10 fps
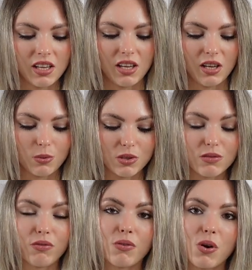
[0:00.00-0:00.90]
It was
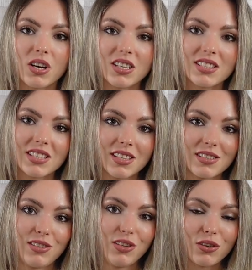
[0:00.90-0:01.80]

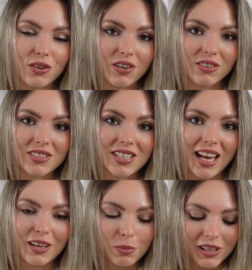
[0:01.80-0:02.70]
46 euros.
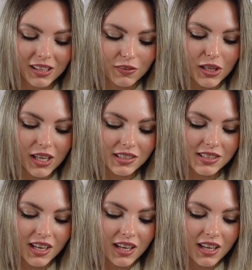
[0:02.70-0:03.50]
Can you believe it?